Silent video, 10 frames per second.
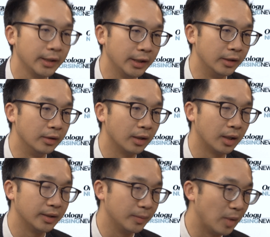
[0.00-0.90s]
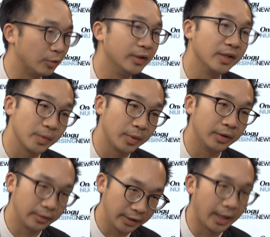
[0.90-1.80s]
in uh, the
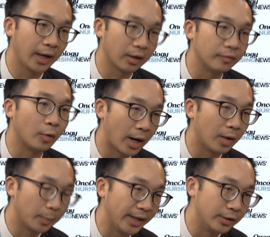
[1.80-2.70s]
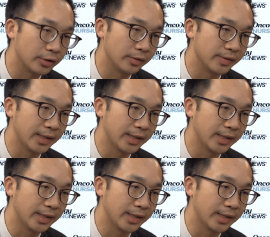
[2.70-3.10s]
multidisciplinary care for our patients,